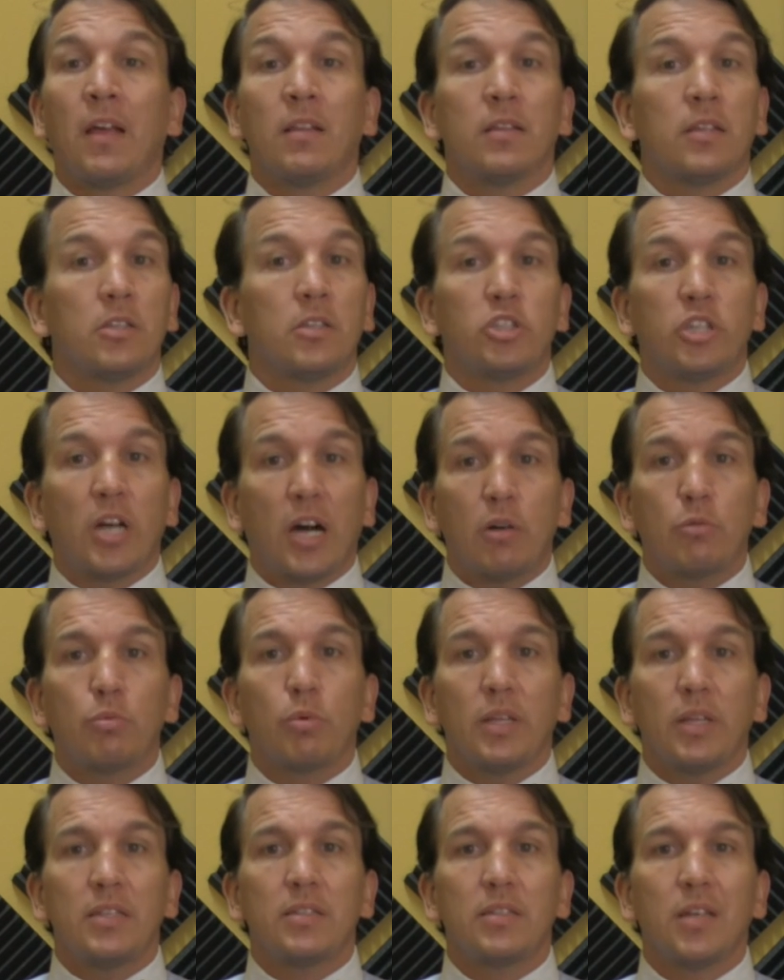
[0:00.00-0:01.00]
that the child
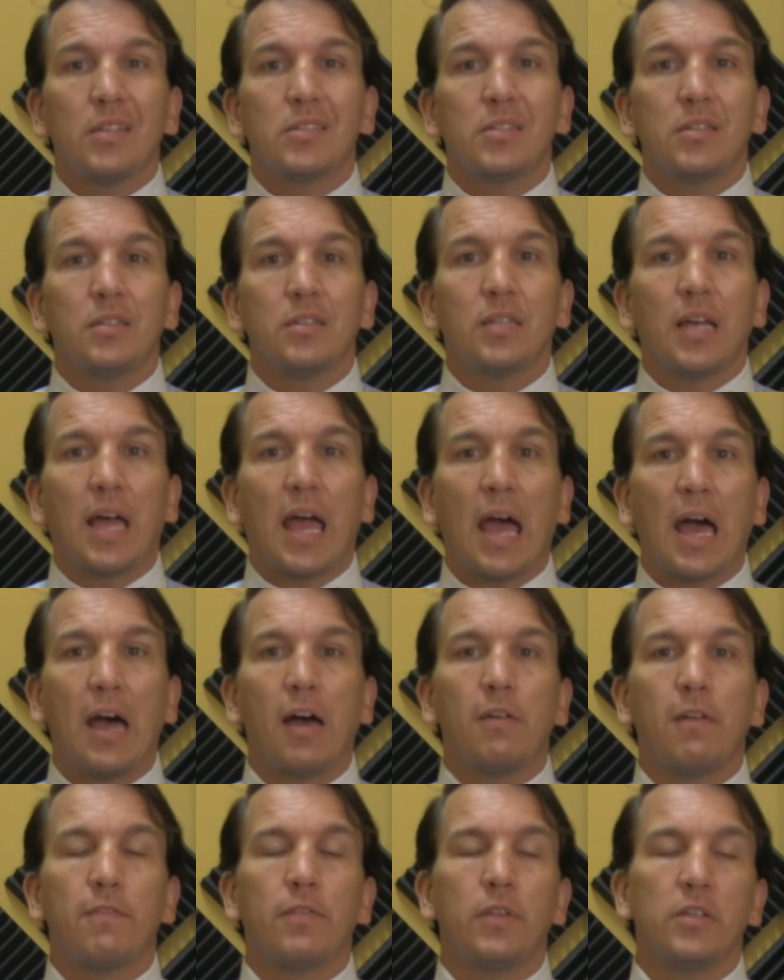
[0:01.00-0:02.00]
really doesn't
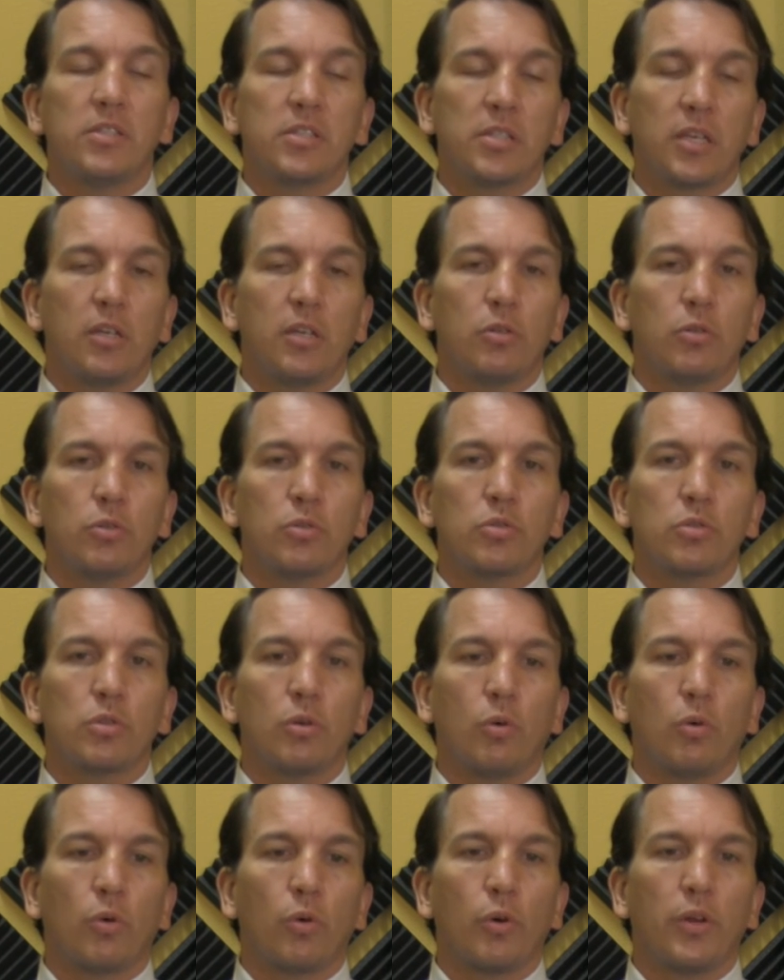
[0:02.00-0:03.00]
have the skills
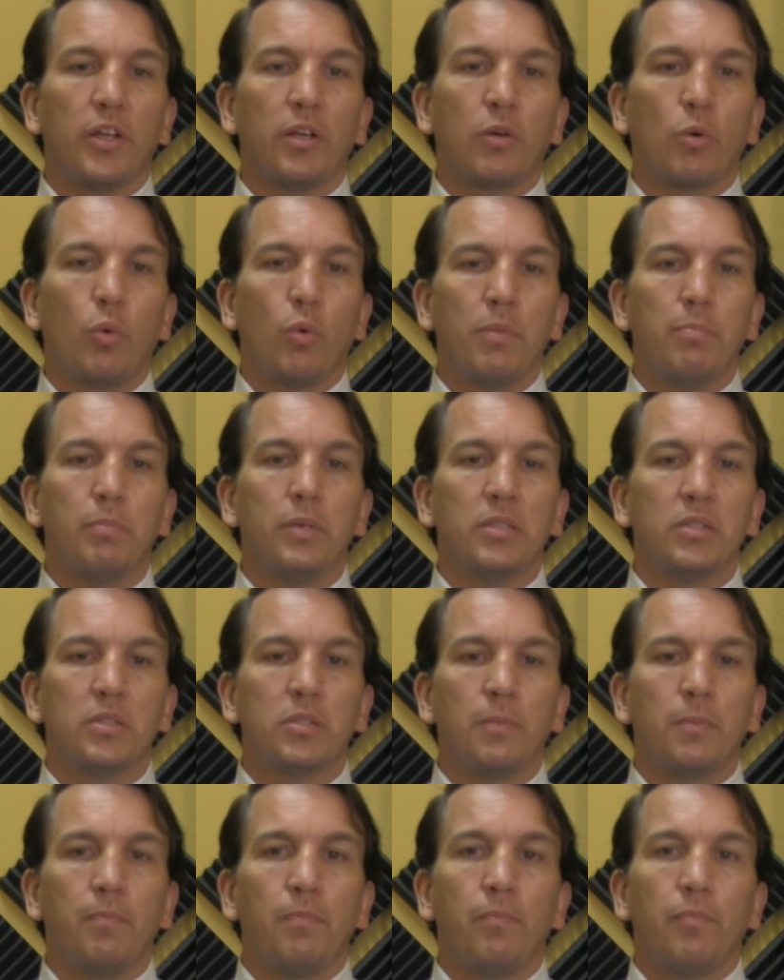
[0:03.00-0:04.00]
or equipment